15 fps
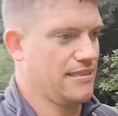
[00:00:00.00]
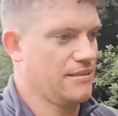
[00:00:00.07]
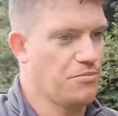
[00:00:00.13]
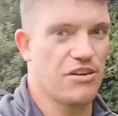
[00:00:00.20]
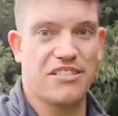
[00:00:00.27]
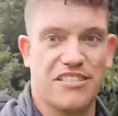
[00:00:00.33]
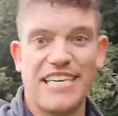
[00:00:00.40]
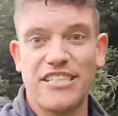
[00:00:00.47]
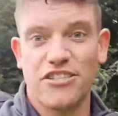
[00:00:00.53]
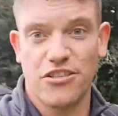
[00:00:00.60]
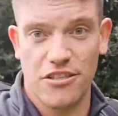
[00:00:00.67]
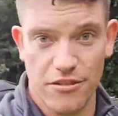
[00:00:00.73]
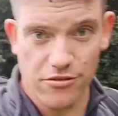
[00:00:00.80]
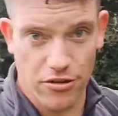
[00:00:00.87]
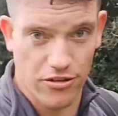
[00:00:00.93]
But it's each to
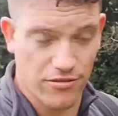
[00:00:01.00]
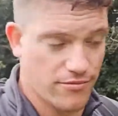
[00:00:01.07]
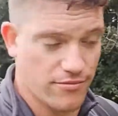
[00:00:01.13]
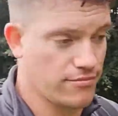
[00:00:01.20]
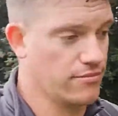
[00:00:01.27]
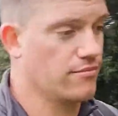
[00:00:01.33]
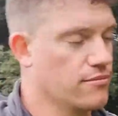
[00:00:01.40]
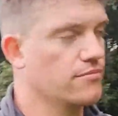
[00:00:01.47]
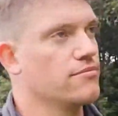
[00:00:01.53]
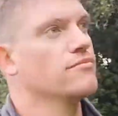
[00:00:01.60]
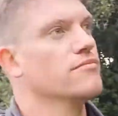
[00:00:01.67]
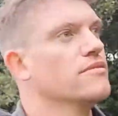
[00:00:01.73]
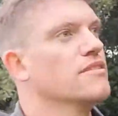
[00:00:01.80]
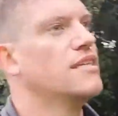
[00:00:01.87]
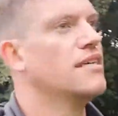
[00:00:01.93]
their own.
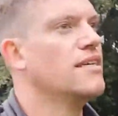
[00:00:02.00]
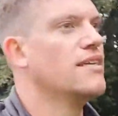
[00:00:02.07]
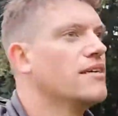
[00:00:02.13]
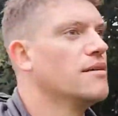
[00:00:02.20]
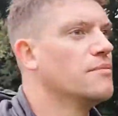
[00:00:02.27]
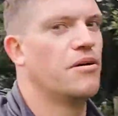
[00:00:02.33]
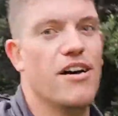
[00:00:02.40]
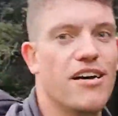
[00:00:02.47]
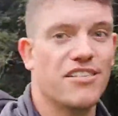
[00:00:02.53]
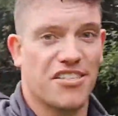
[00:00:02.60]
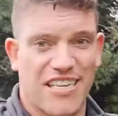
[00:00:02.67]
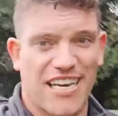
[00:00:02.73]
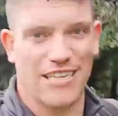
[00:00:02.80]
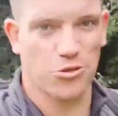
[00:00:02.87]
Personally, I